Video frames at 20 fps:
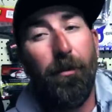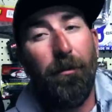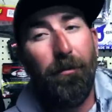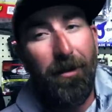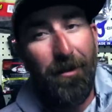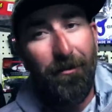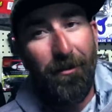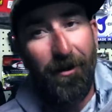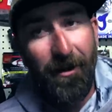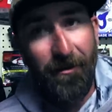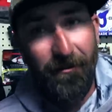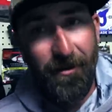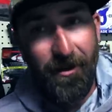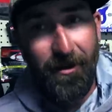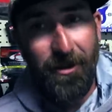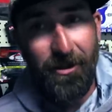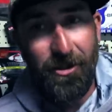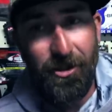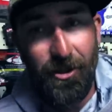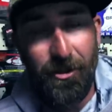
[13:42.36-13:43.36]
When people give you
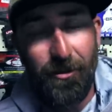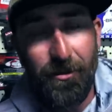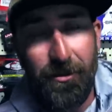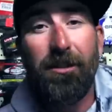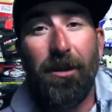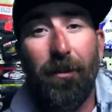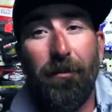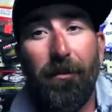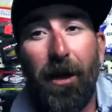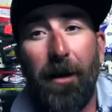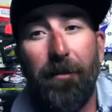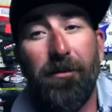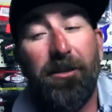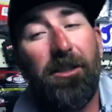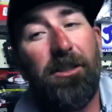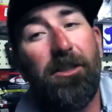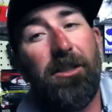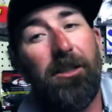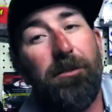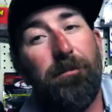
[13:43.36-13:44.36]
the juice, sometimes
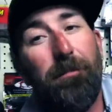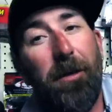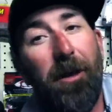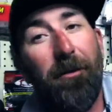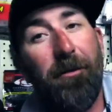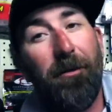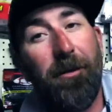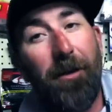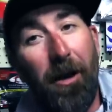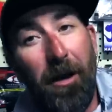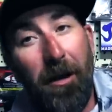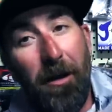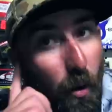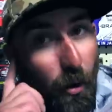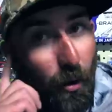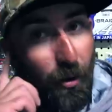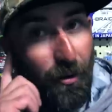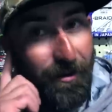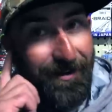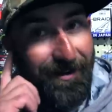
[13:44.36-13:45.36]
it's just better to
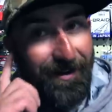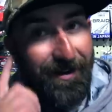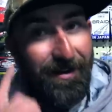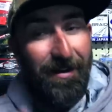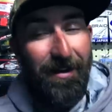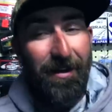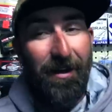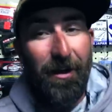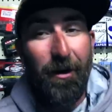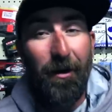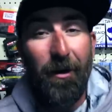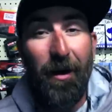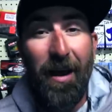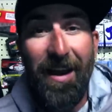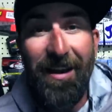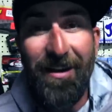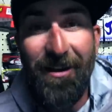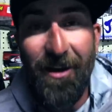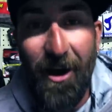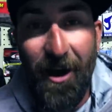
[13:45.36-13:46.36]
hold it in here
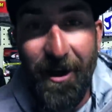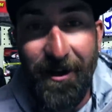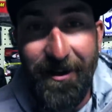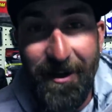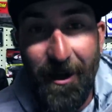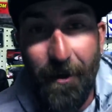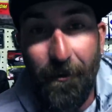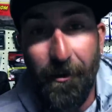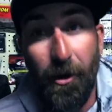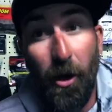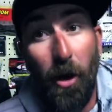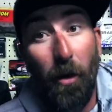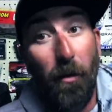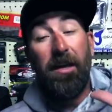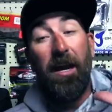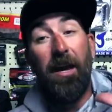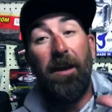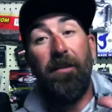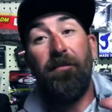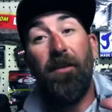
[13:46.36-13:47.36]
and not tell it all.
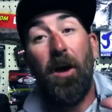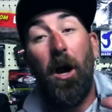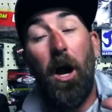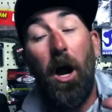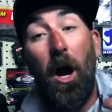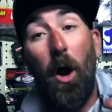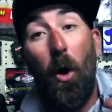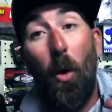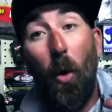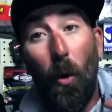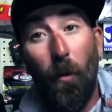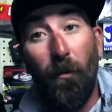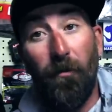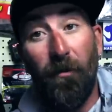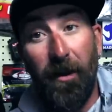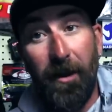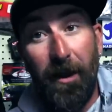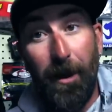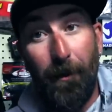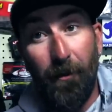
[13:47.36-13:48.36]
Dave,
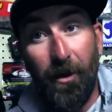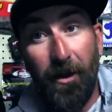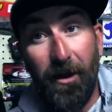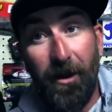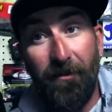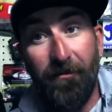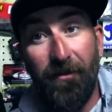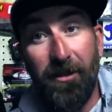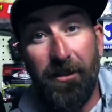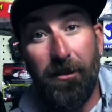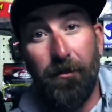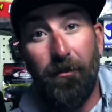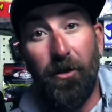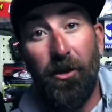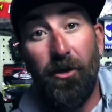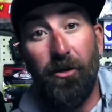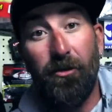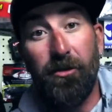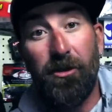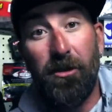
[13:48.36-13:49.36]
hopefully I'm gonna convince him to
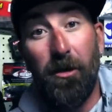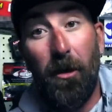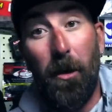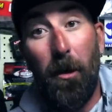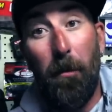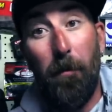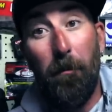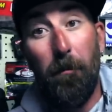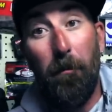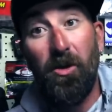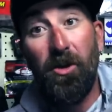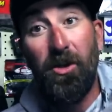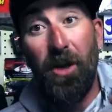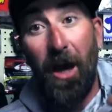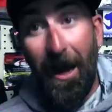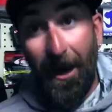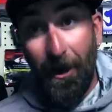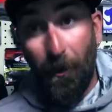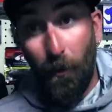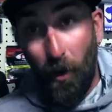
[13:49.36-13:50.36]
do some
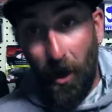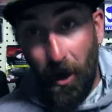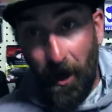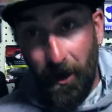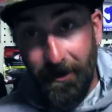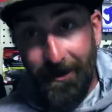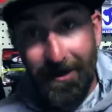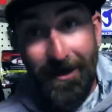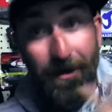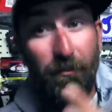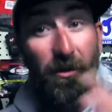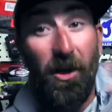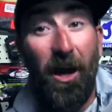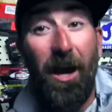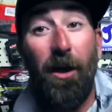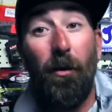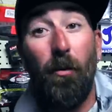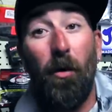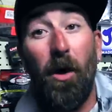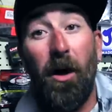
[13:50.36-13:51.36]
Daiwa, Team
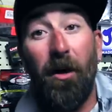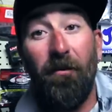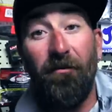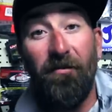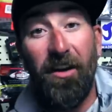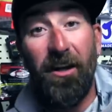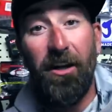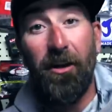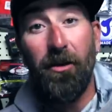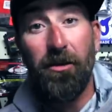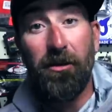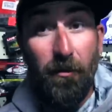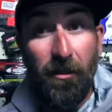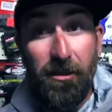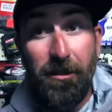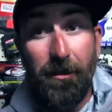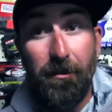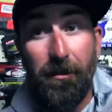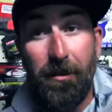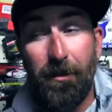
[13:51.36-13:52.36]
Daiwa videos
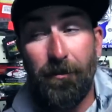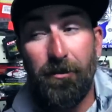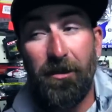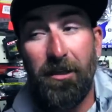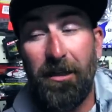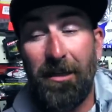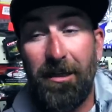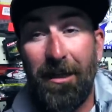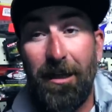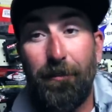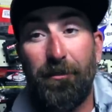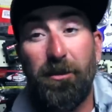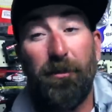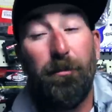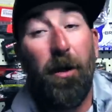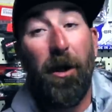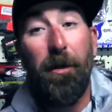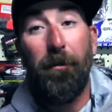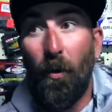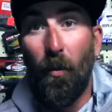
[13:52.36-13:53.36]
with some tips and clips,
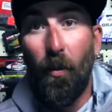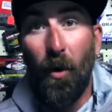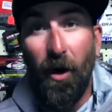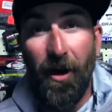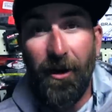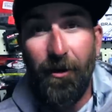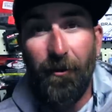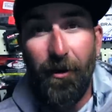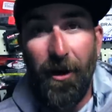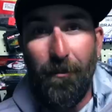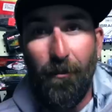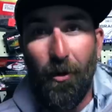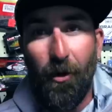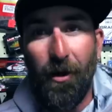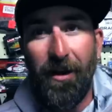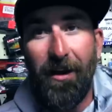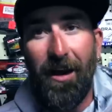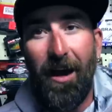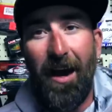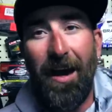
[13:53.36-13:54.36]
but what a great
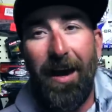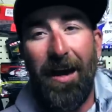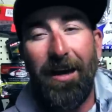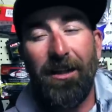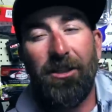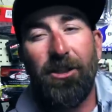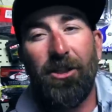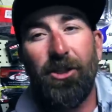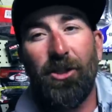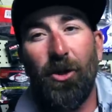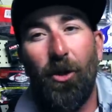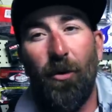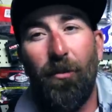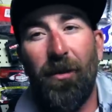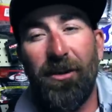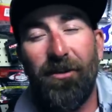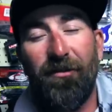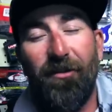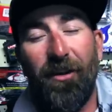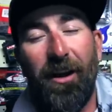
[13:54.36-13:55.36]
morning. I had so
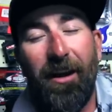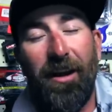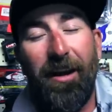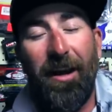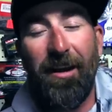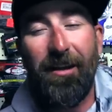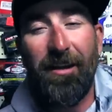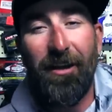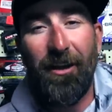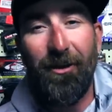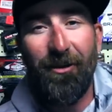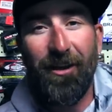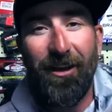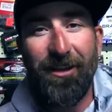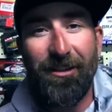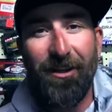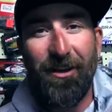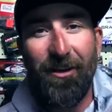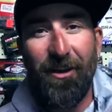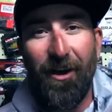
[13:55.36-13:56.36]
much fun. I can't tell you
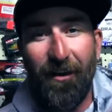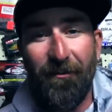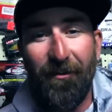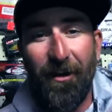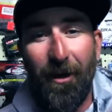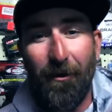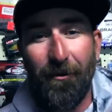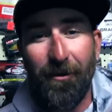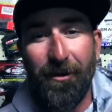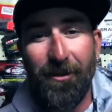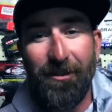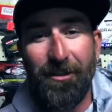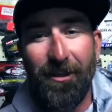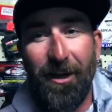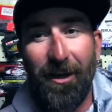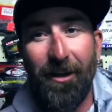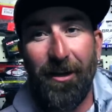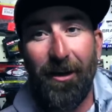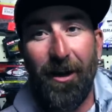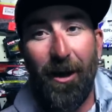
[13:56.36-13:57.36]
guys enough how
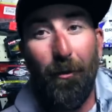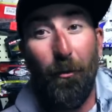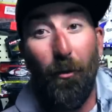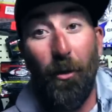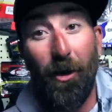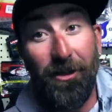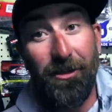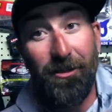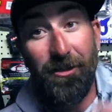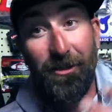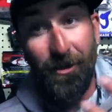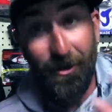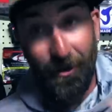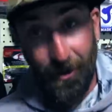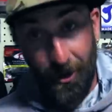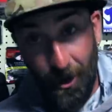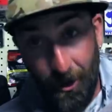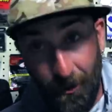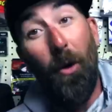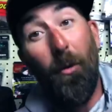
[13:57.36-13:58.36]
excited I was to
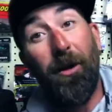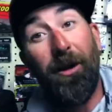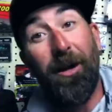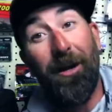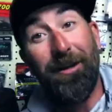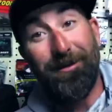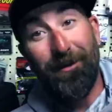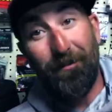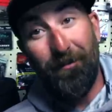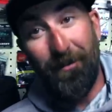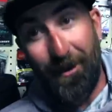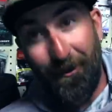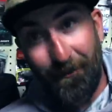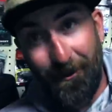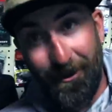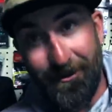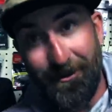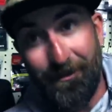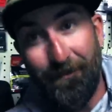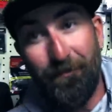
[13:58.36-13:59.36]
go. We caught some big
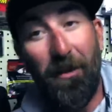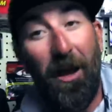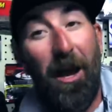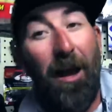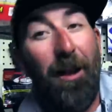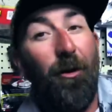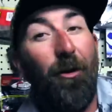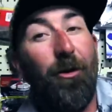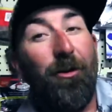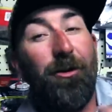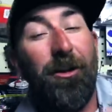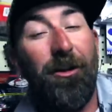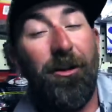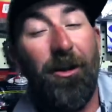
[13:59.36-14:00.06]
ones. I learned